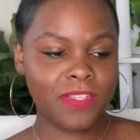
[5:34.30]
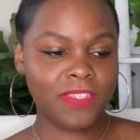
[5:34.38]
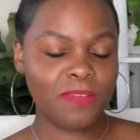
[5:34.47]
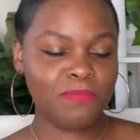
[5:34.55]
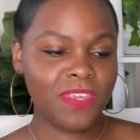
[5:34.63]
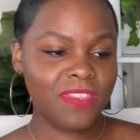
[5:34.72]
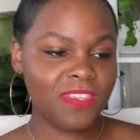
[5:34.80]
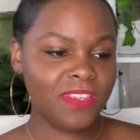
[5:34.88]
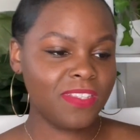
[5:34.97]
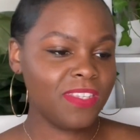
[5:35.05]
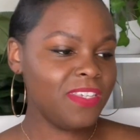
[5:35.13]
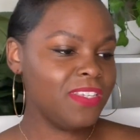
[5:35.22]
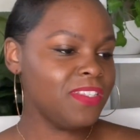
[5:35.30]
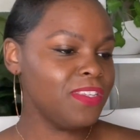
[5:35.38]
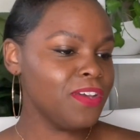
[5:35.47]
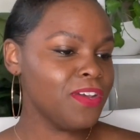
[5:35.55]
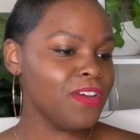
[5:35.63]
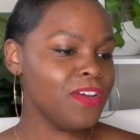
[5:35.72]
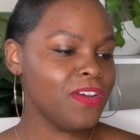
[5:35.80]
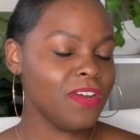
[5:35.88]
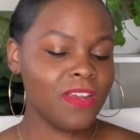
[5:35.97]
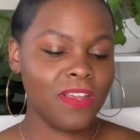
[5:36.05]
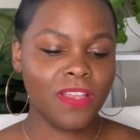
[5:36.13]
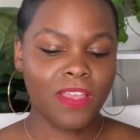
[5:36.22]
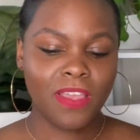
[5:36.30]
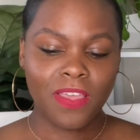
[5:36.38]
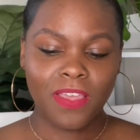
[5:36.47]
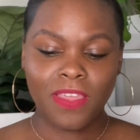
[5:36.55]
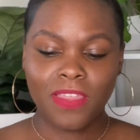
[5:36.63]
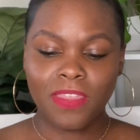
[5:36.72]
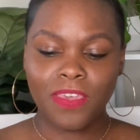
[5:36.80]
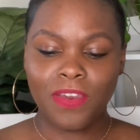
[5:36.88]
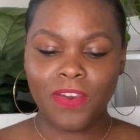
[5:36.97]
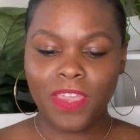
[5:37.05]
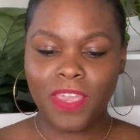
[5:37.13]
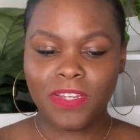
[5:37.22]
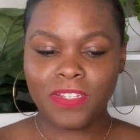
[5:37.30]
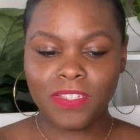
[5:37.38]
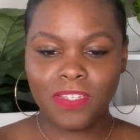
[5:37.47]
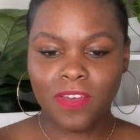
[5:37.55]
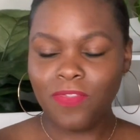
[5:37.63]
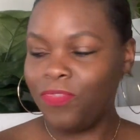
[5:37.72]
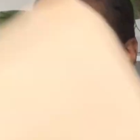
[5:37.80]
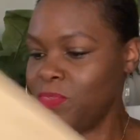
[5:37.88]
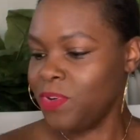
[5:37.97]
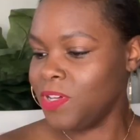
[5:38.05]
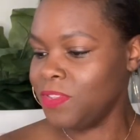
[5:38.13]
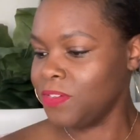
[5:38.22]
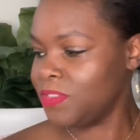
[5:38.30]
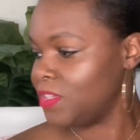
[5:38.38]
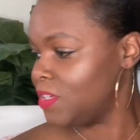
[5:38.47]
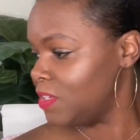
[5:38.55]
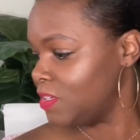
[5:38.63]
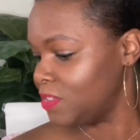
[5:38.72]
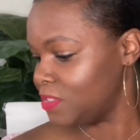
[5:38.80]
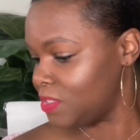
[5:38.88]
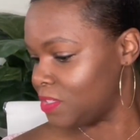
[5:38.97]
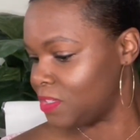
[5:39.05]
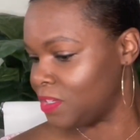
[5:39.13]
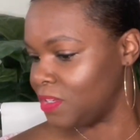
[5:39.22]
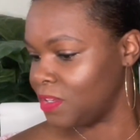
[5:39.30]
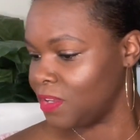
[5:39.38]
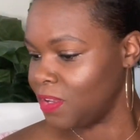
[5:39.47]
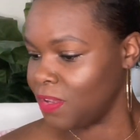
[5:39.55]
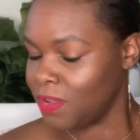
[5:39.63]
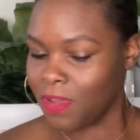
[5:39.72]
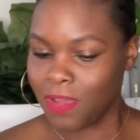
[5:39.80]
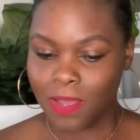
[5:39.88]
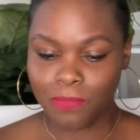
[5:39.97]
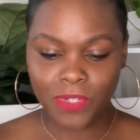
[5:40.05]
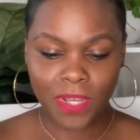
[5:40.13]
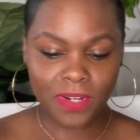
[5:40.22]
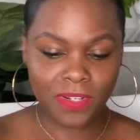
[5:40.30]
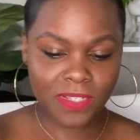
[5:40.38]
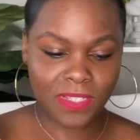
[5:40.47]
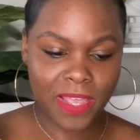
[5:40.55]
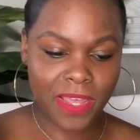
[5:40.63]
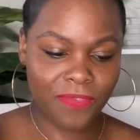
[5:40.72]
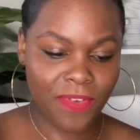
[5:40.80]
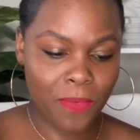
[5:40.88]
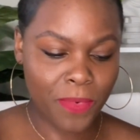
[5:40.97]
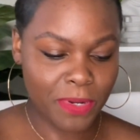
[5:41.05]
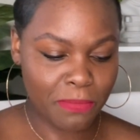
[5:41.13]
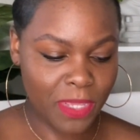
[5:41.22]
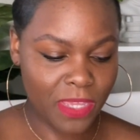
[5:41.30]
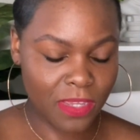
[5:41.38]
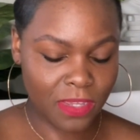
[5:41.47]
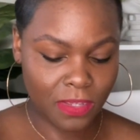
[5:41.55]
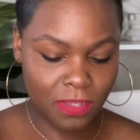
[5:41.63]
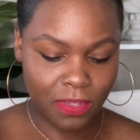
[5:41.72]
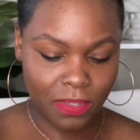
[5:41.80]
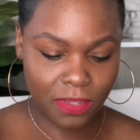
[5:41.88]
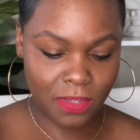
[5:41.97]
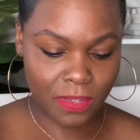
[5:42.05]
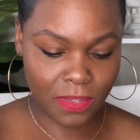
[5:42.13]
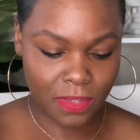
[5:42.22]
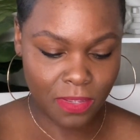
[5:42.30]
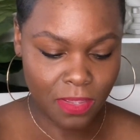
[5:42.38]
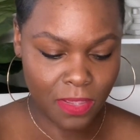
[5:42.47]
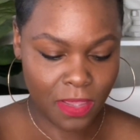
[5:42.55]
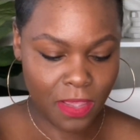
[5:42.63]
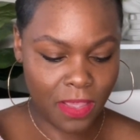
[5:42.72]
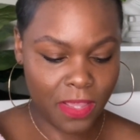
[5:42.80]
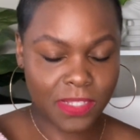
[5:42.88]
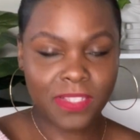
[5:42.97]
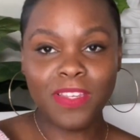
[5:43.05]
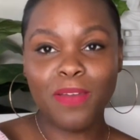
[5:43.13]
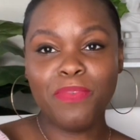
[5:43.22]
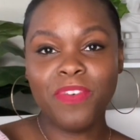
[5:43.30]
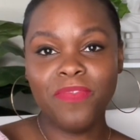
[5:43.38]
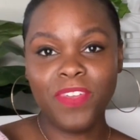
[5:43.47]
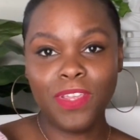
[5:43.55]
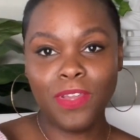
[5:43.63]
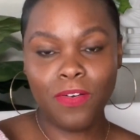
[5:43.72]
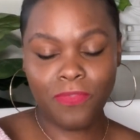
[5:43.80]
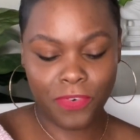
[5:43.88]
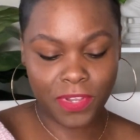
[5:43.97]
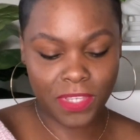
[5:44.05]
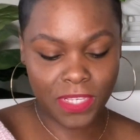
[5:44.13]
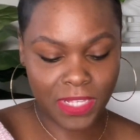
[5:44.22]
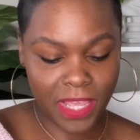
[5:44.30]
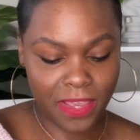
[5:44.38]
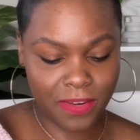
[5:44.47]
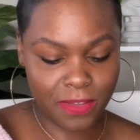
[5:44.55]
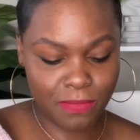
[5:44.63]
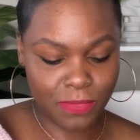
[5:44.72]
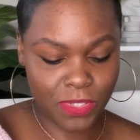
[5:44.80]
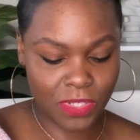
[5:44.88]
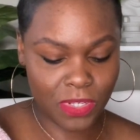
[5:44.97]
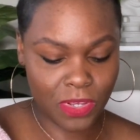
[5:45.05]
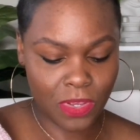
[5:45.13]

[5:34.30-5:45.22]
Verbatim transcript: to make things easier. There are actually a few other things. I'm trying to decide if I want to make a separate video for these items